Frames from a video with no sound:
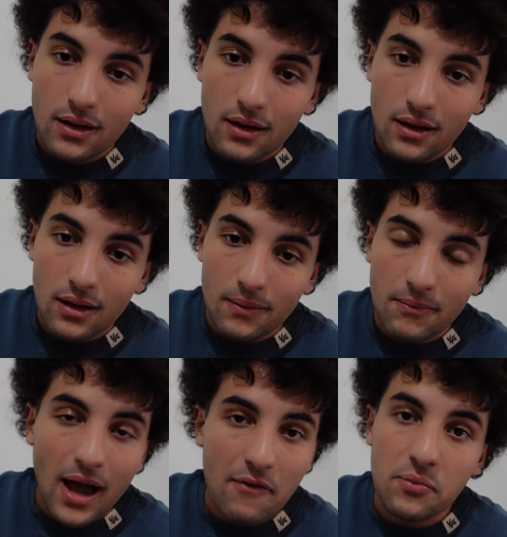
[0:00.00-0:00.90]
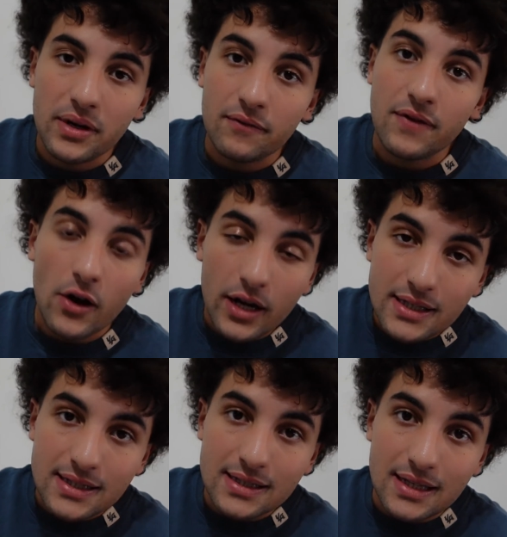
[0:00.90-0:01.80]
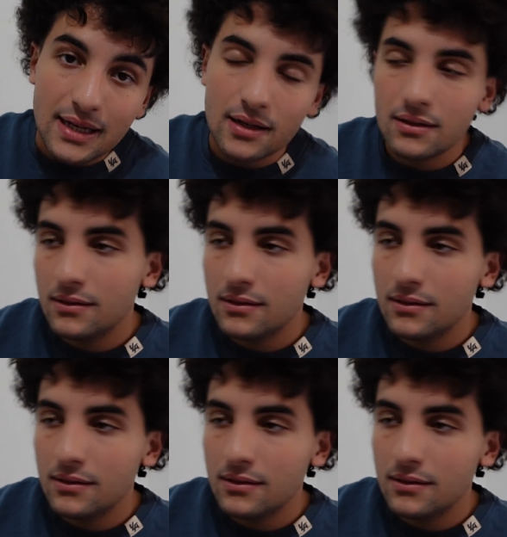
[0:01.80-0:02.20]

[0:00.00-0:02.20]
I haven't been very consistent.